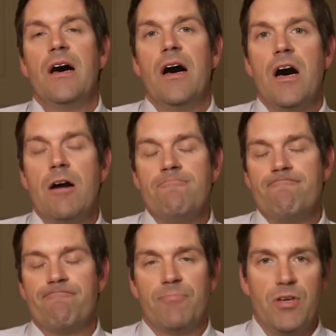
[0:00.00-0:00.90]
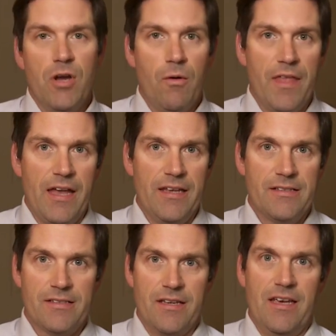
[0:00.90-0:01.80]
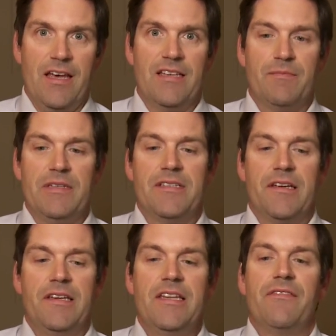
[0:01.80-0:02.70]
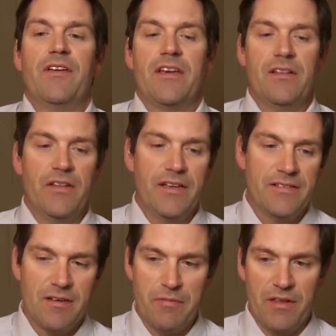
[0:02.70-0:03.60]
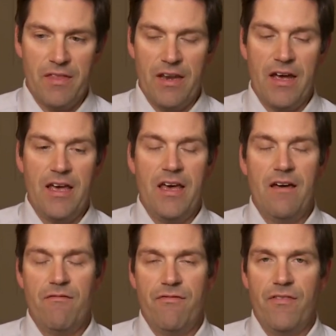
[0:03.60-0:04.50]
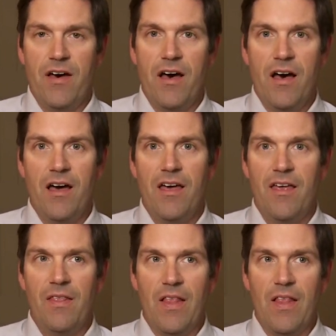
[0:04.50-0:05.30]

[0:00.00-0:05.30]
um, you know, that has has been significantly something that I have have uh,